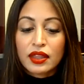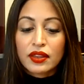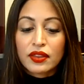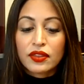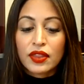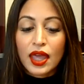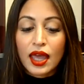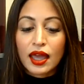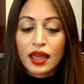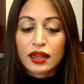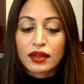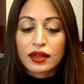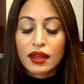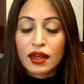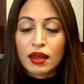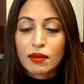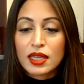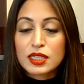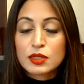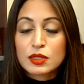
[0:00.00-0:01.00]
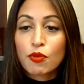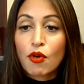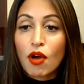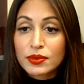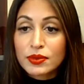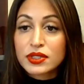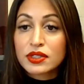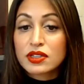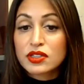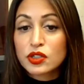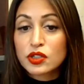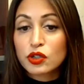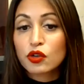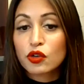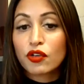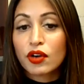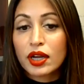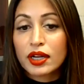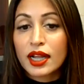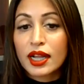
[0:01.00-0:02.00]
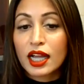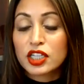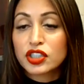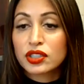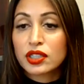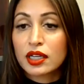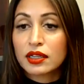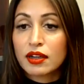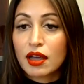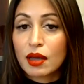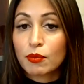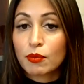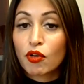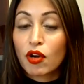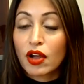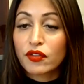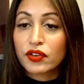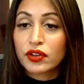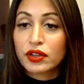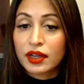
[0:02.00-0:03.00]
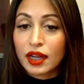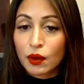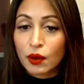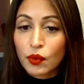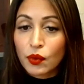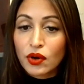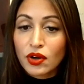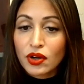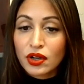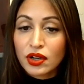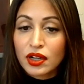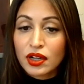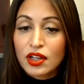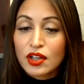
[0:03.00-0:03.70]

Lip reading: that has prompted us to create actually a nonprofit network.